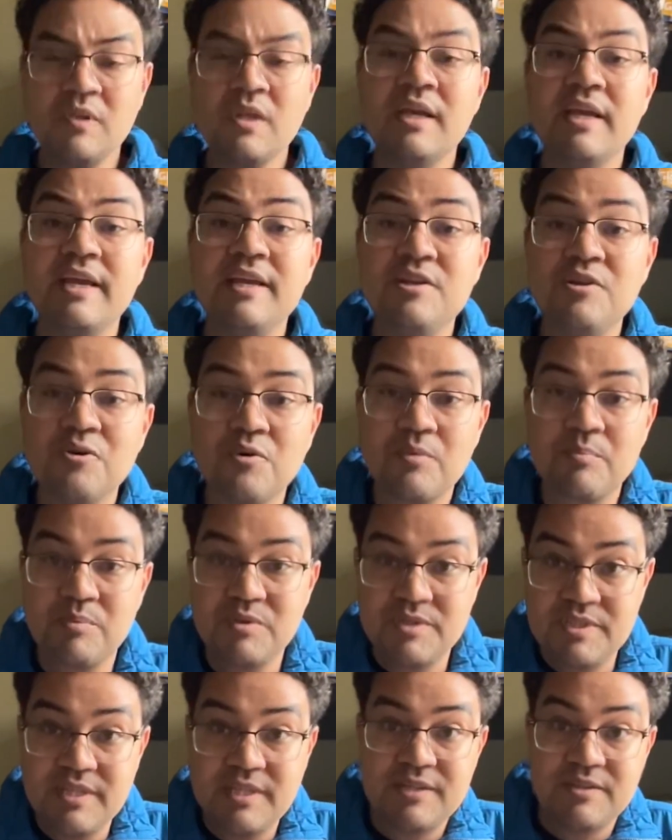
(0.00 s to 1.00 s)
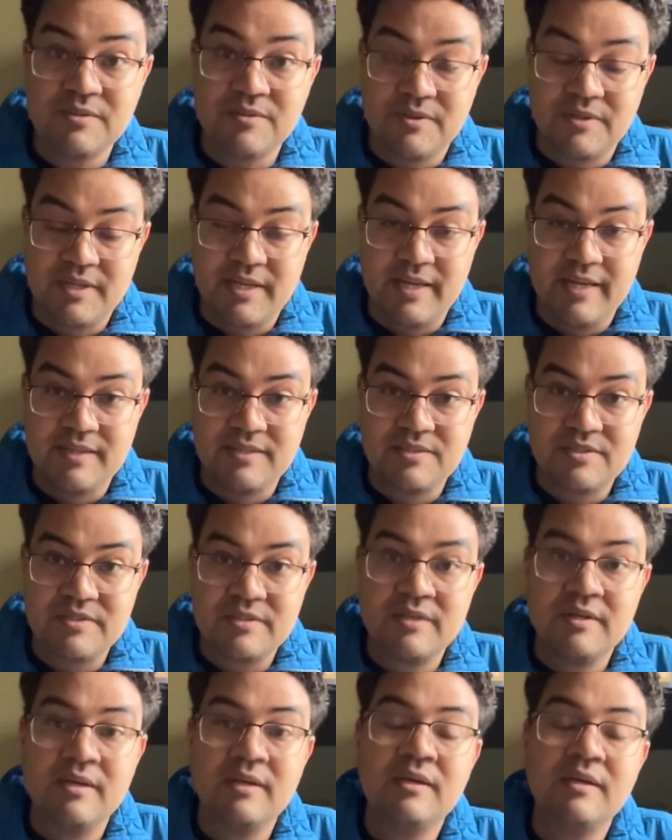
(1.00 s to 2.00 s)
In your particular case,
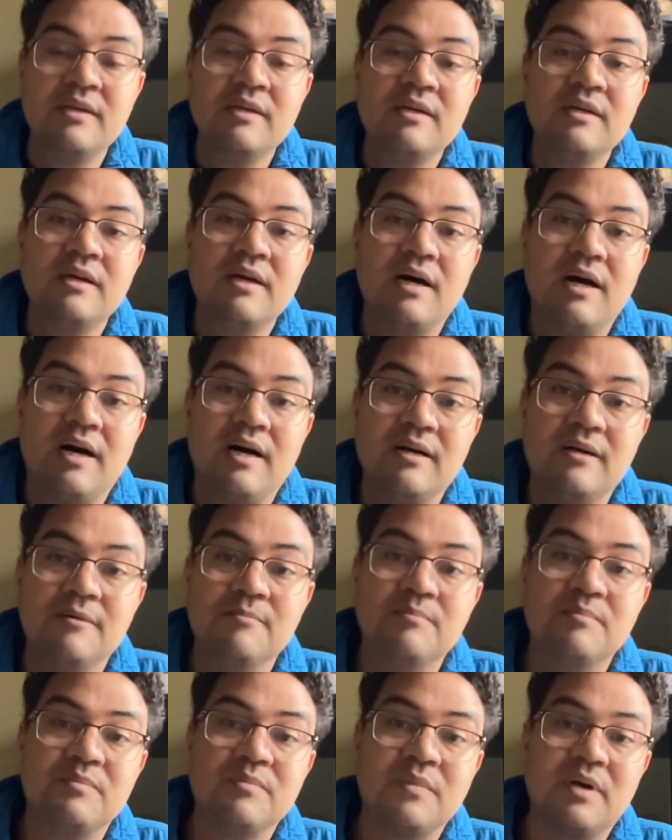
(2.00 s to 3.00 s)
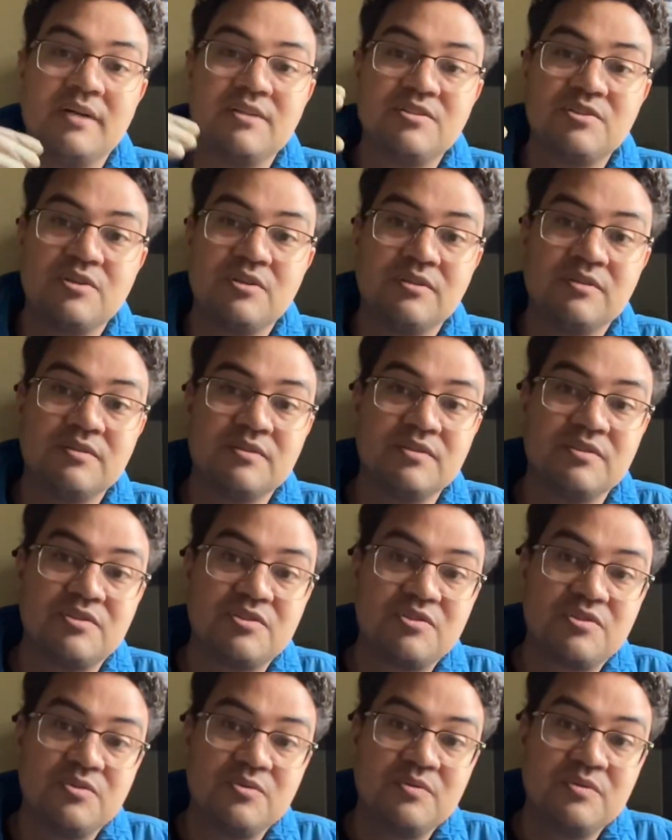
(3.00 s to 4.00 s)
I saw the
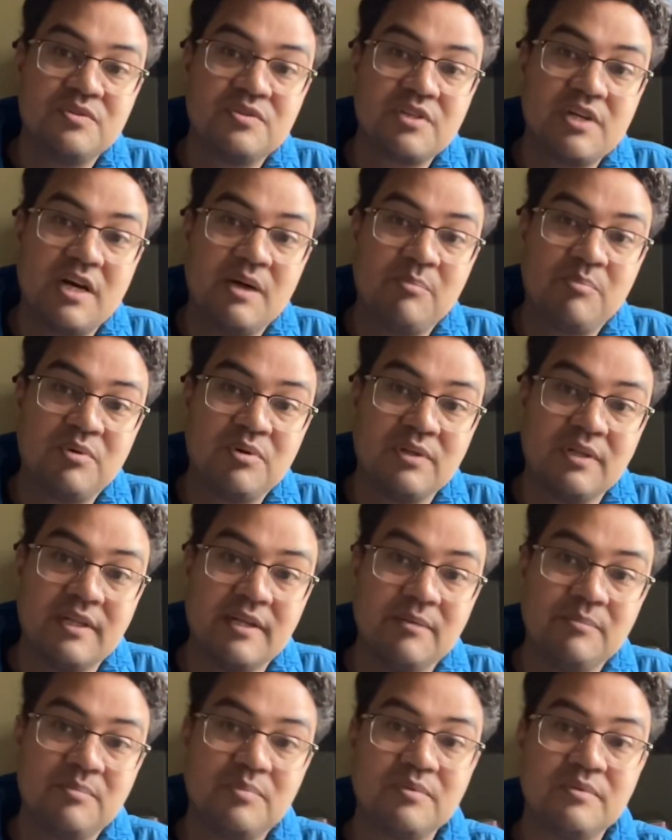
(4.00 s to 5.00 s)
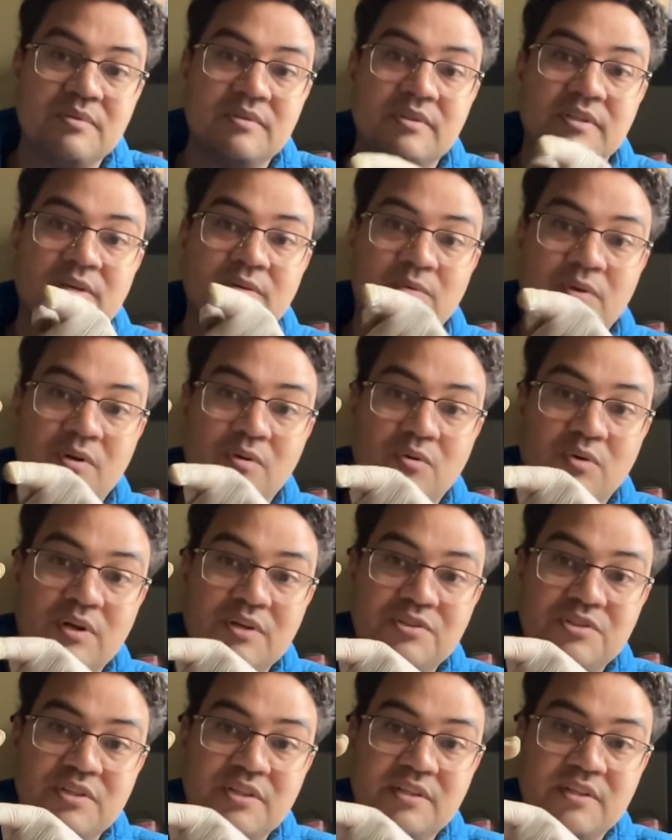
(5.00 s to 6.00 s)
student's upper lip, they were
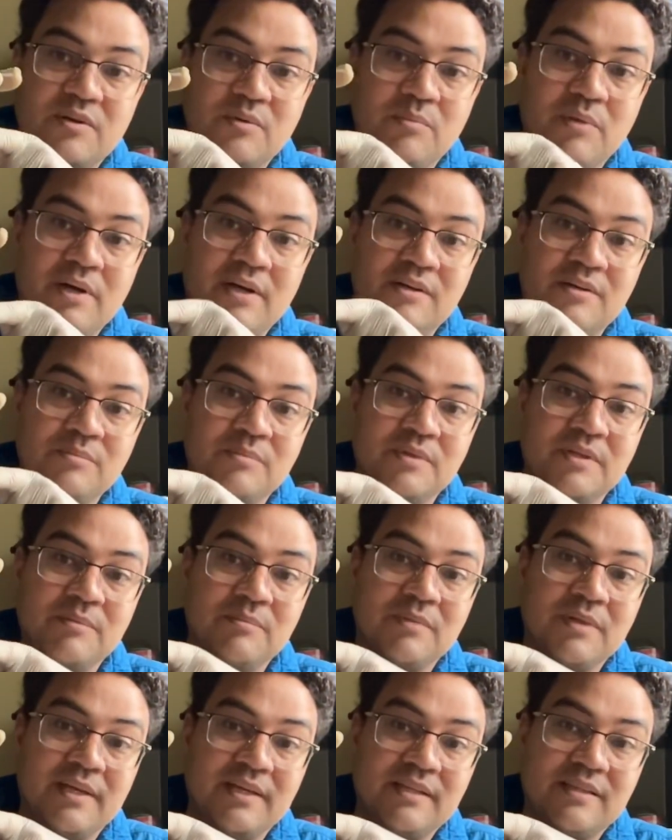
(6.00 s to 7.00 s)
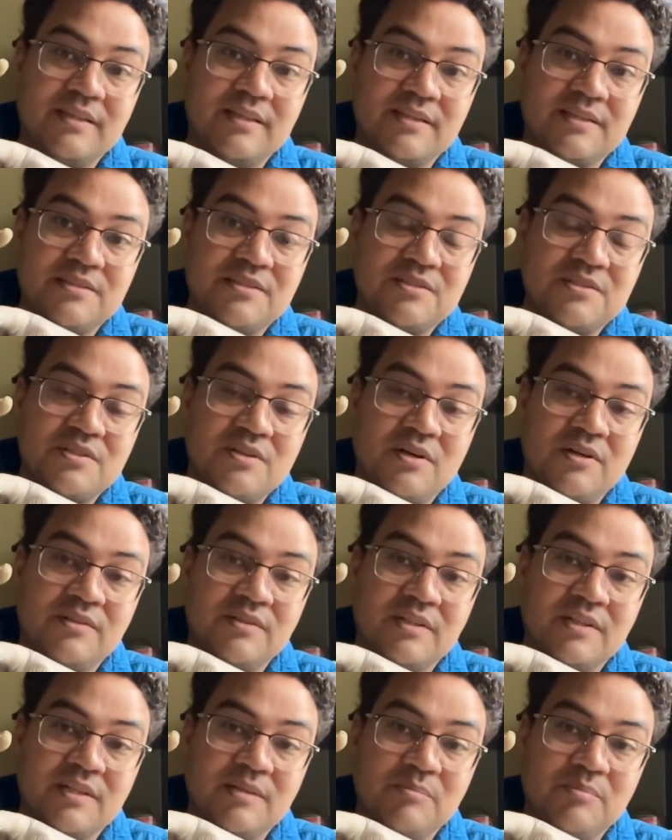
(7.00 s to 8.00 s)
crushing their bottom lip like this on the
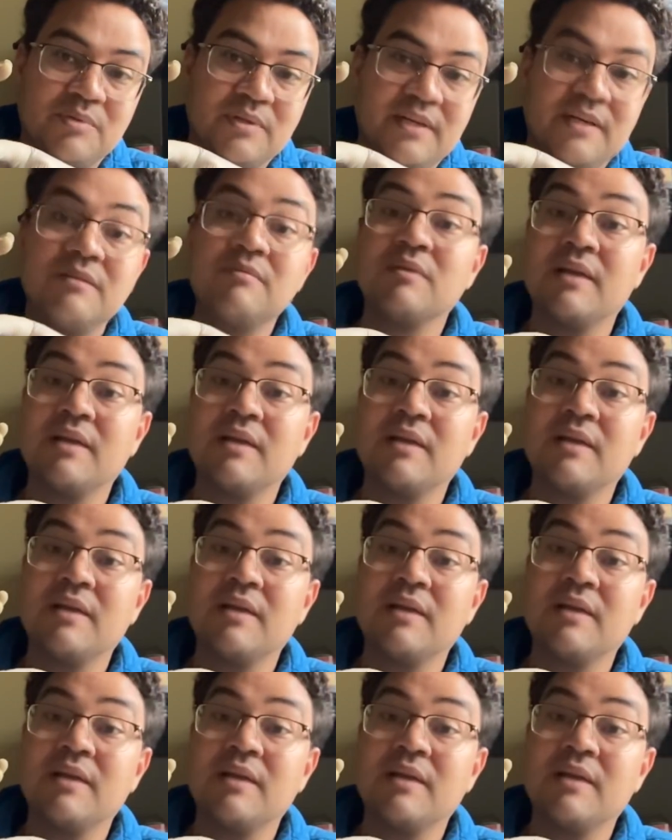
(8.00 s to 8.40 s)
lip plate.